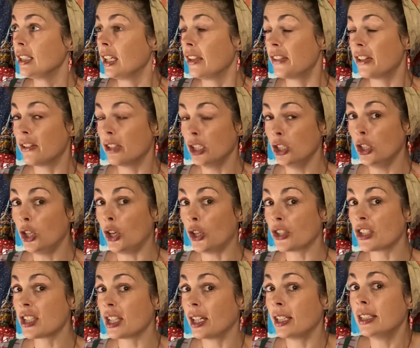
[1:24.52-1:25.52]
There are
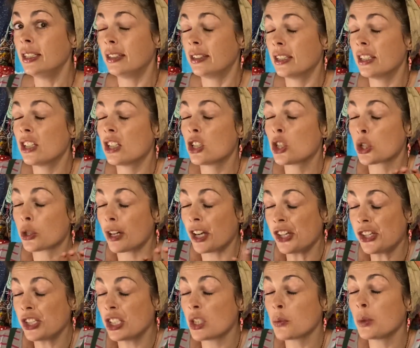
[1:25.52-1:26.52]
lots. The
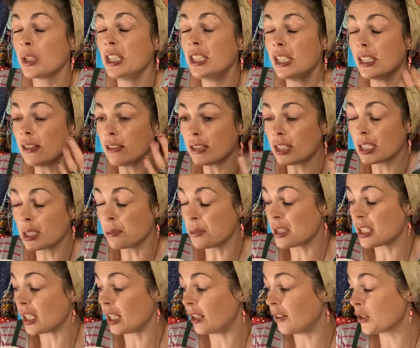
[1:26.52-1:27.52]
treasures were yielding
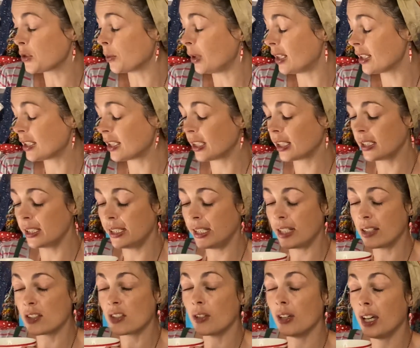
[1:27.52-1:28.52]
themselves whilst I
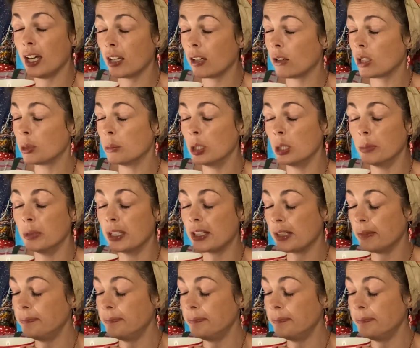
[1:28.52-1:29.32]
clean, so hang on a moment.